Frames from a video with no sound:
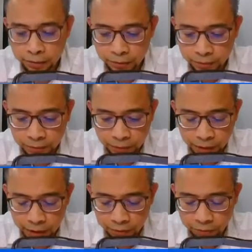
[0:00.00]
So
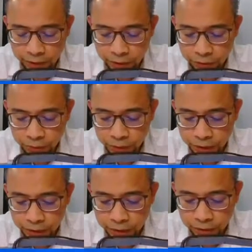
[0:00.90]
halfway through
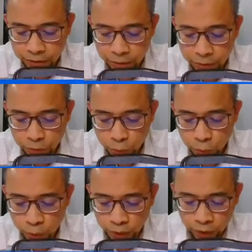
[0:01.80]
here, this is equal
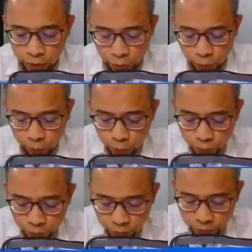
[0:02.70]
to 2.